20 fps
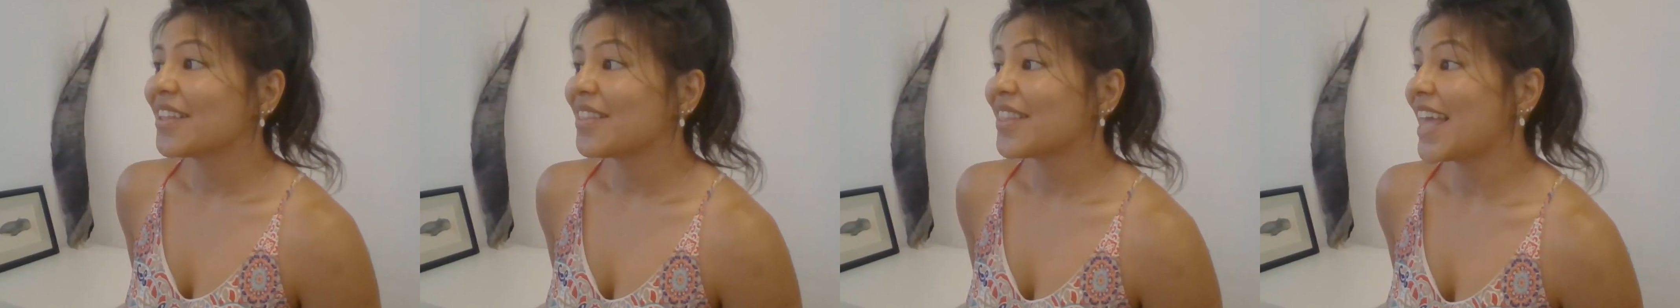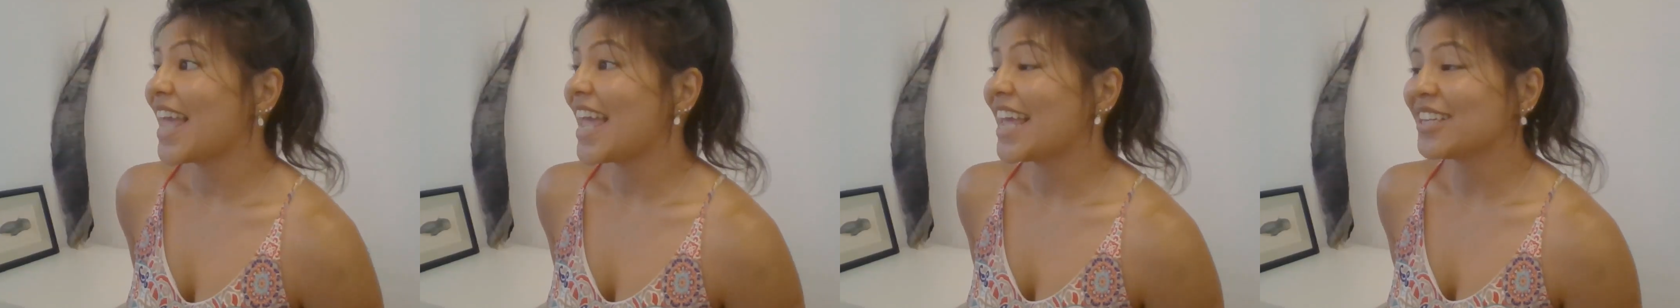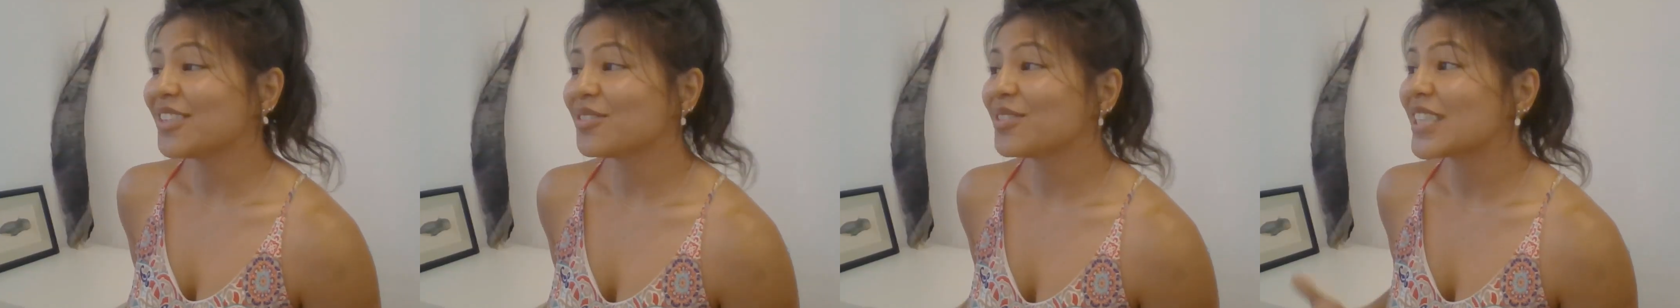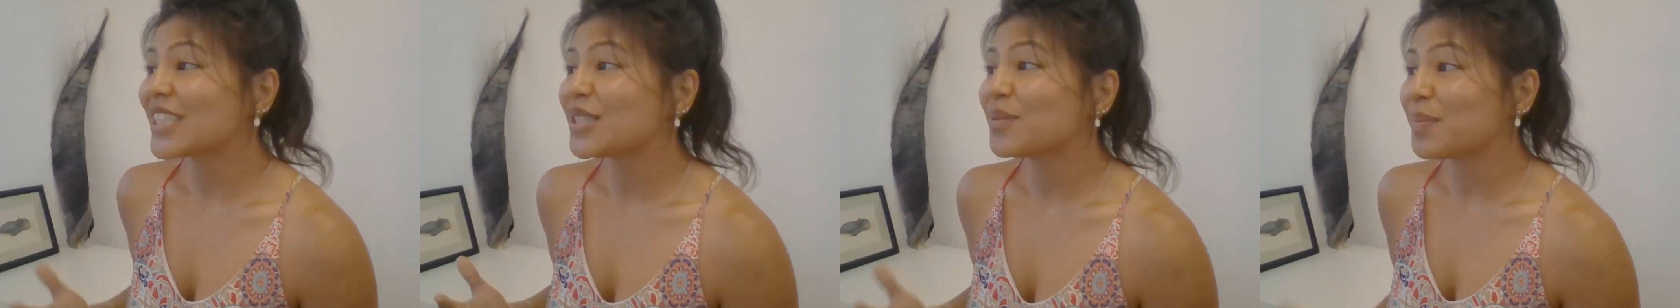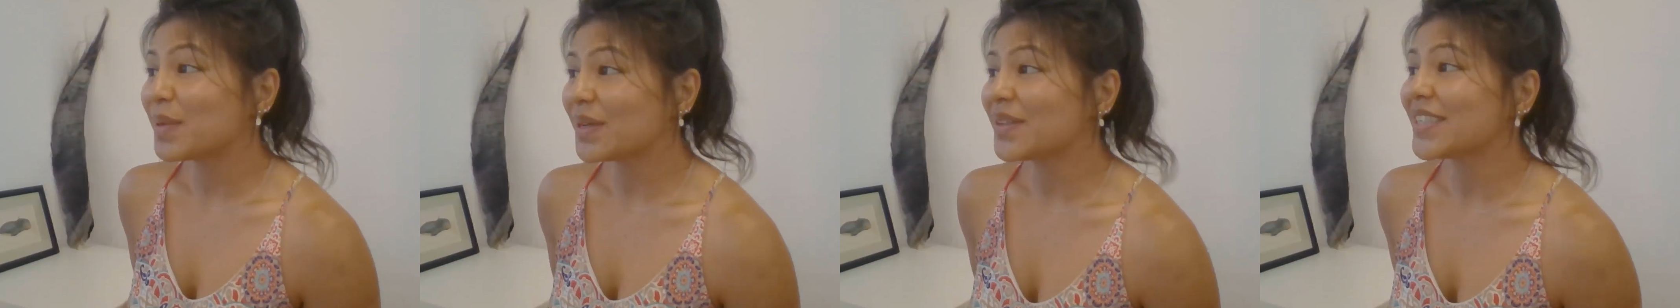The hands-on
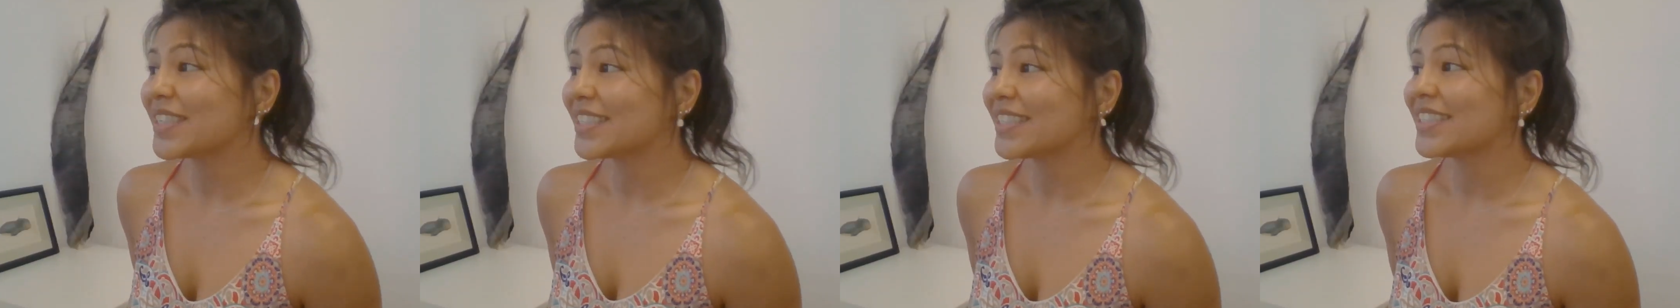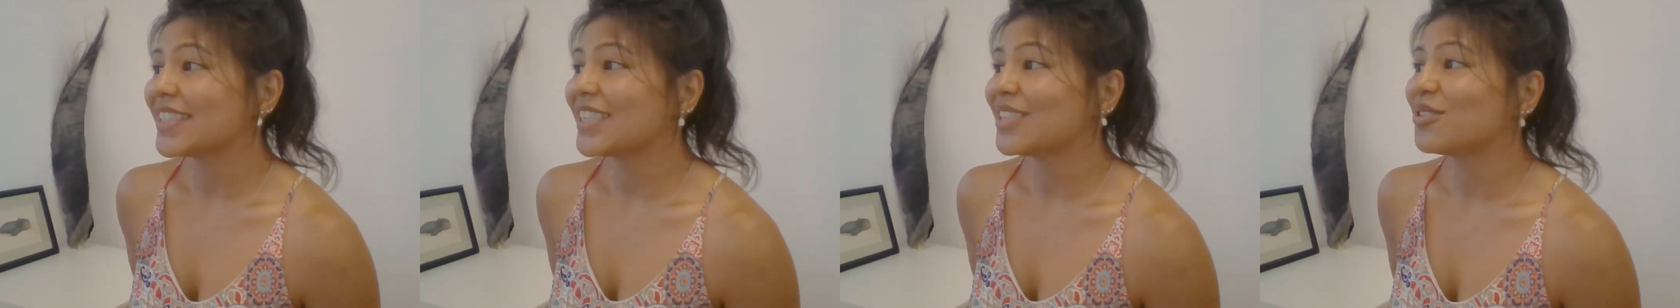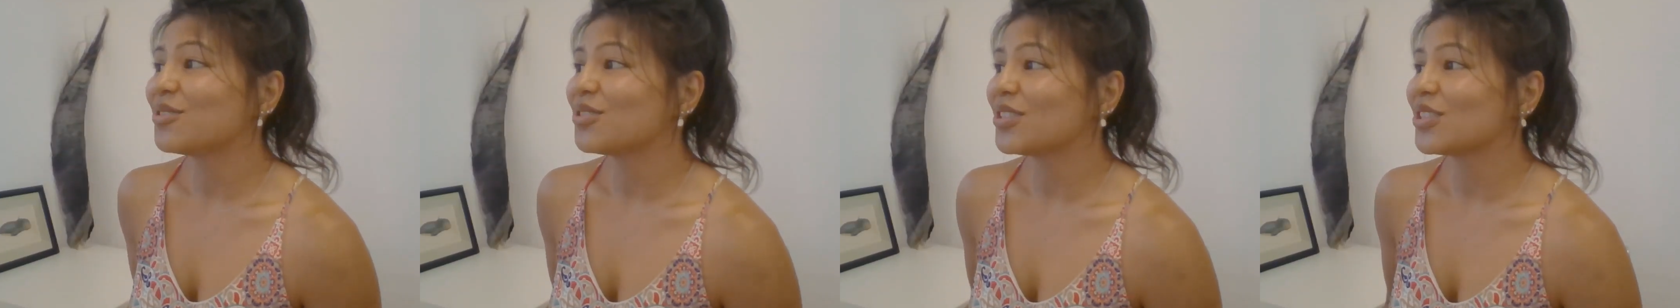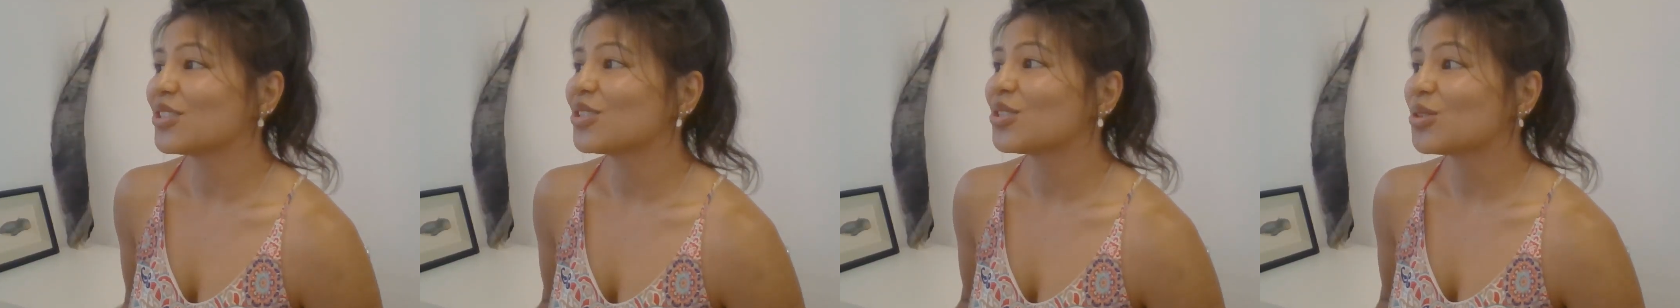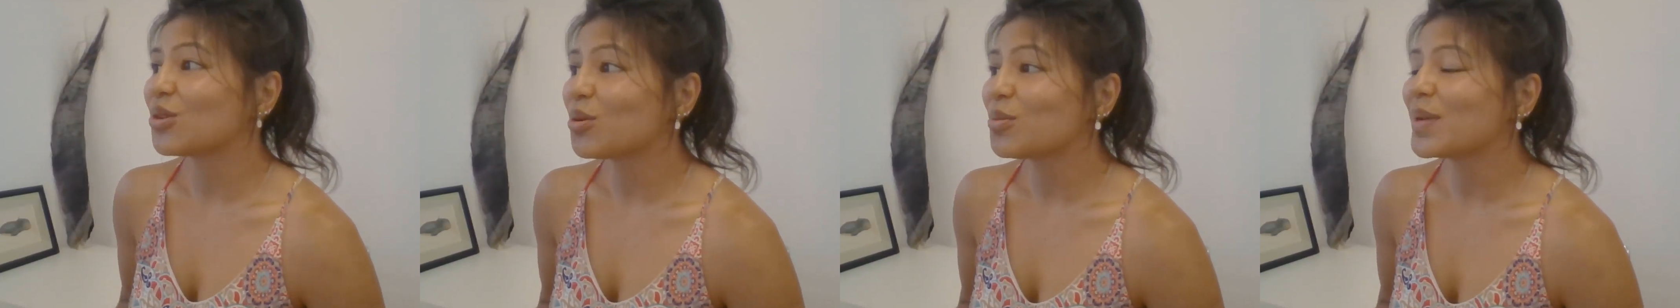experience in using
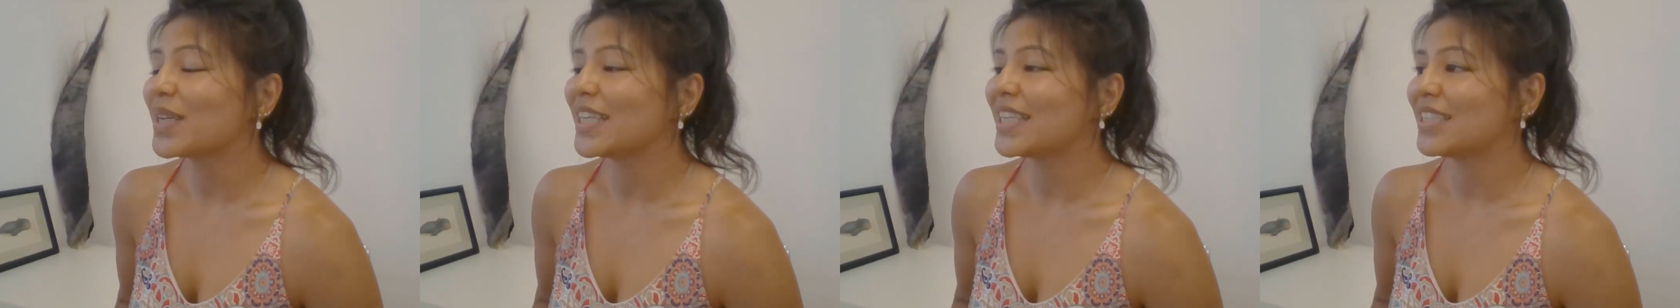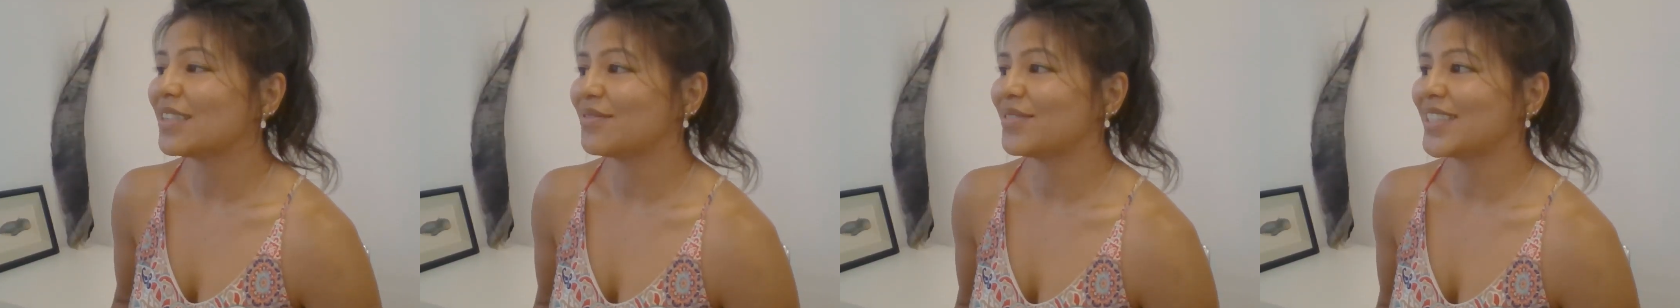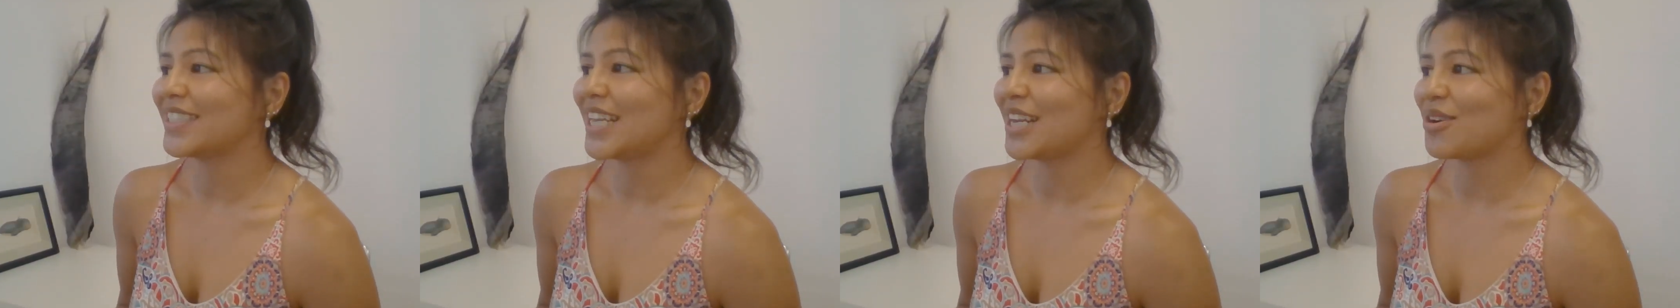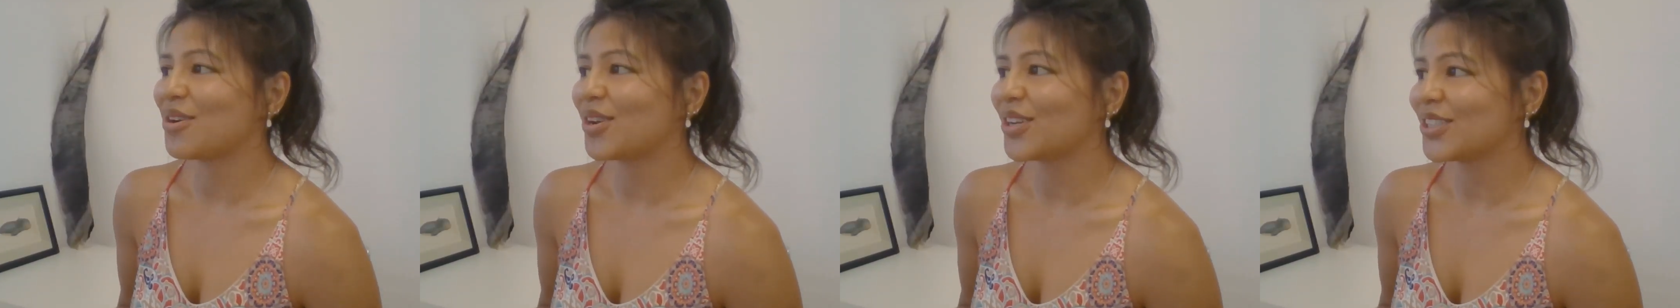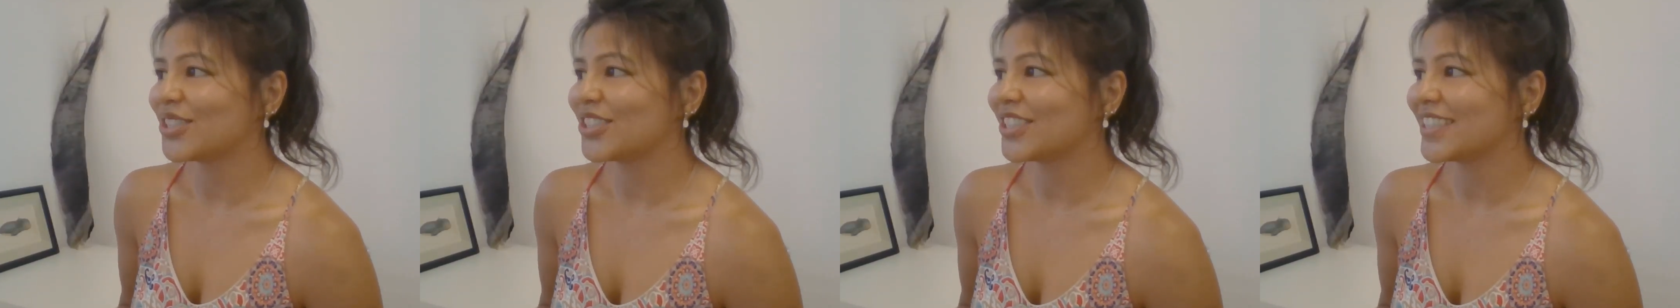so many different
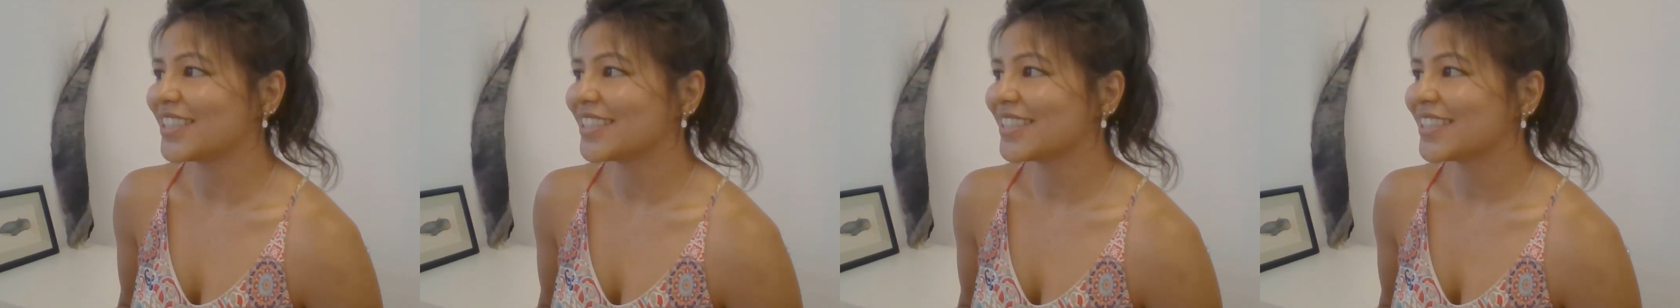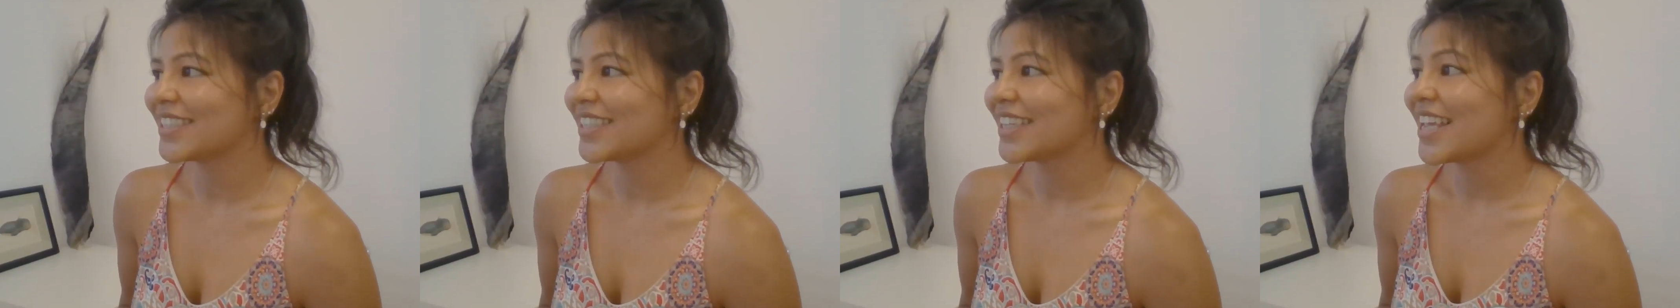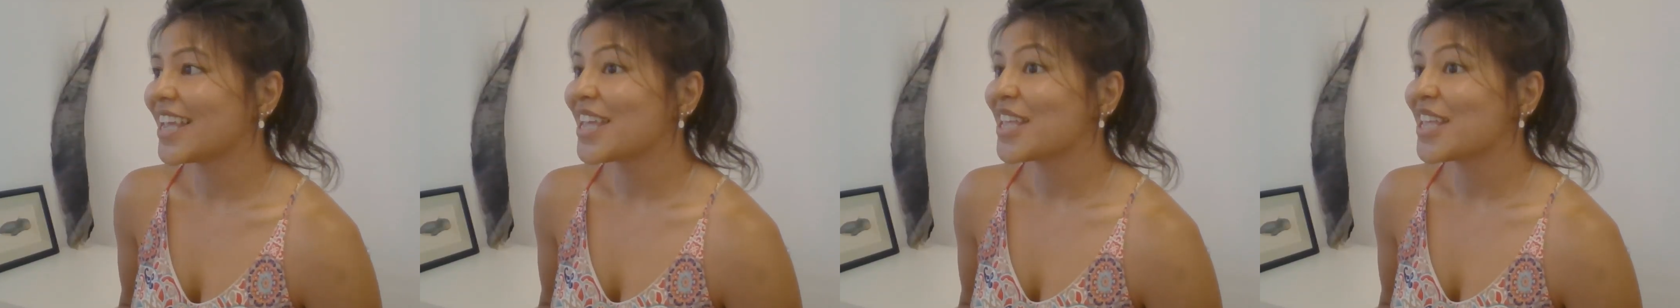technologies.